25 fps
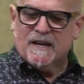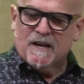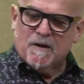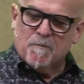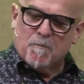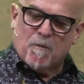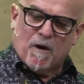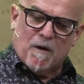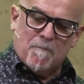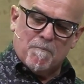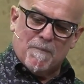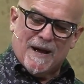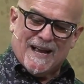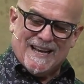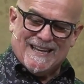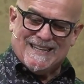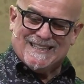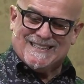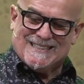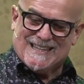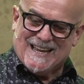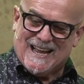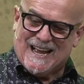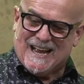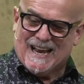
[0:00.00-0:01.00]
my
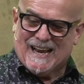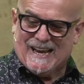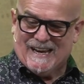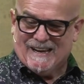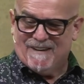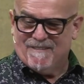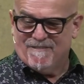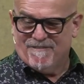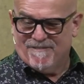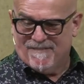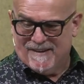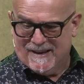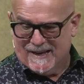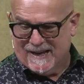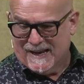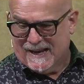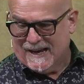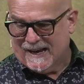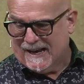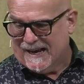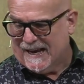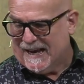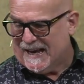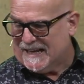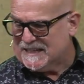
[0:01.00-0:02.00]
mate Dave
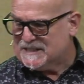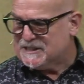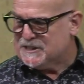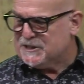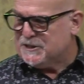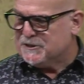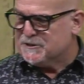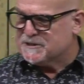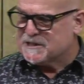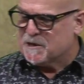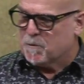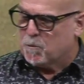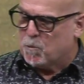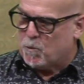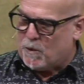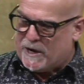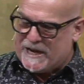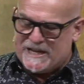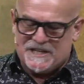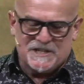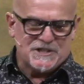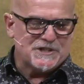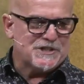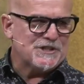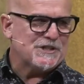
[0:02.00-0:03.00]
had to use a
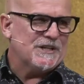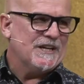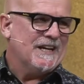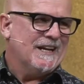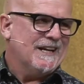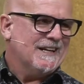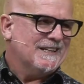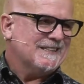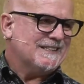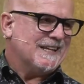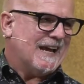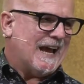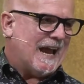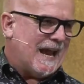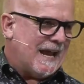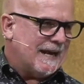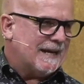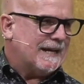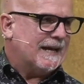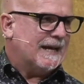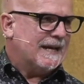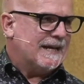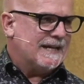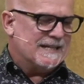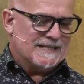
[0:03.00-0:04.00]
winch to
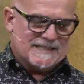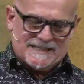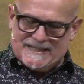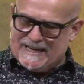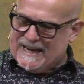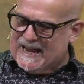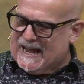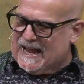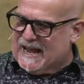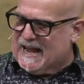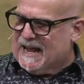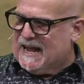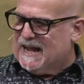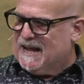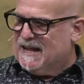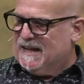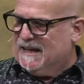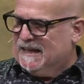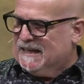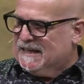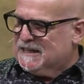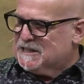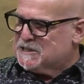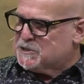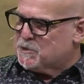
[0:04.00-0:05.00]
anchor his car
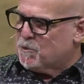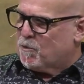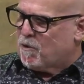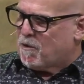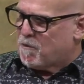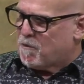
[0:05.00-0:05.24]
to a